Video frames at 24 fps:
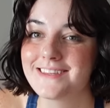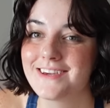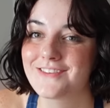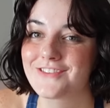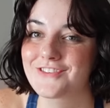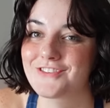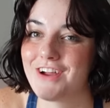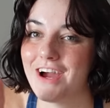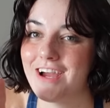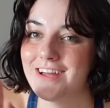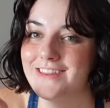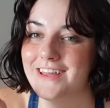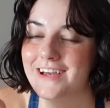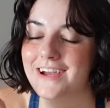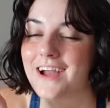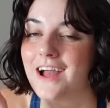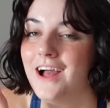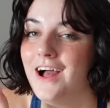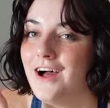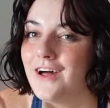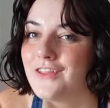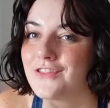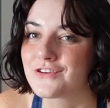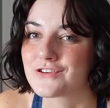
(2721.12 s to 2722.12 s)
the other night, like
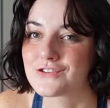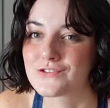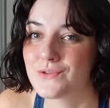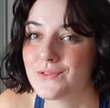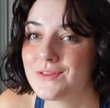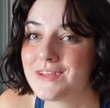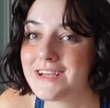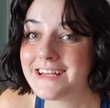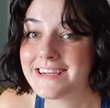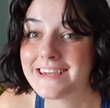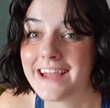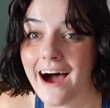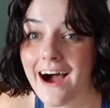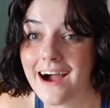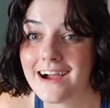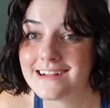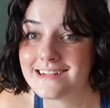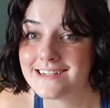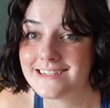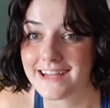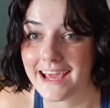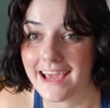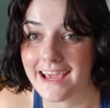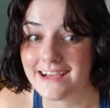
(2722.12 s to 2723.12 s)
there's only
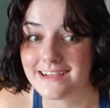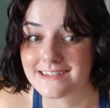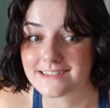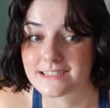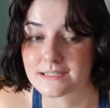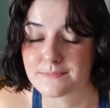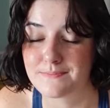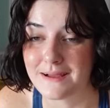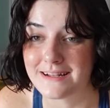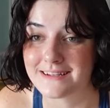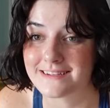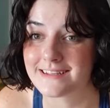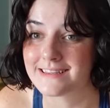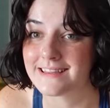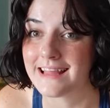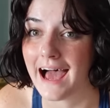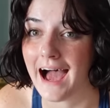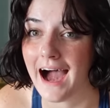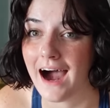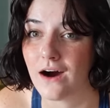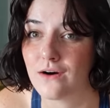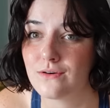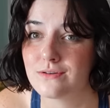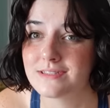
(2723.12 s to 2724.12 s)
nine days spent in the
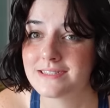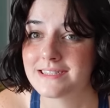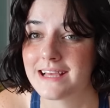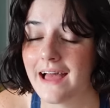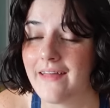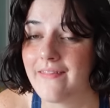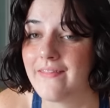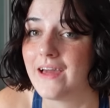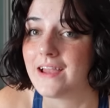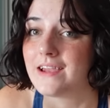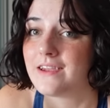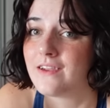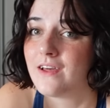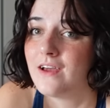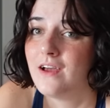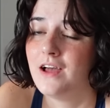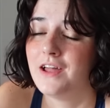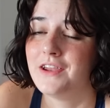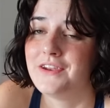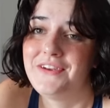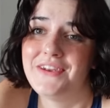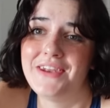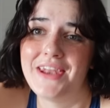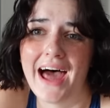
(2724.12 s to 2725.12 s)
house and then
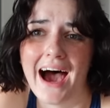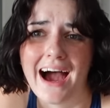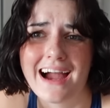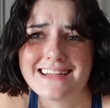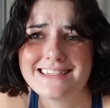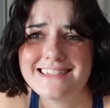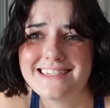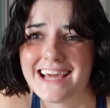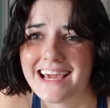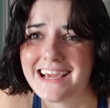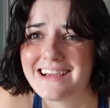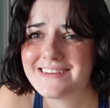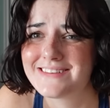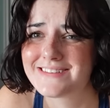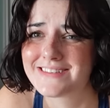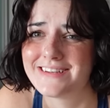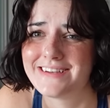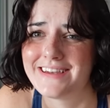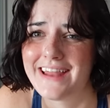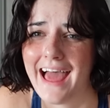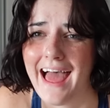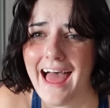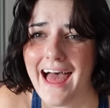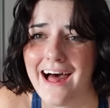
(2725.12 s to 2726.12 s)
nine days
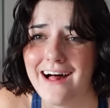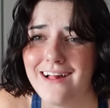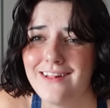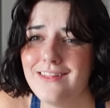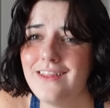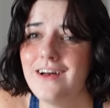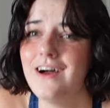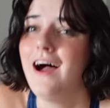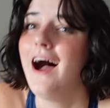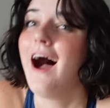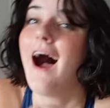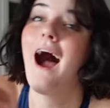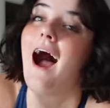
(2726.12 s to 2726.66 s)
in hell.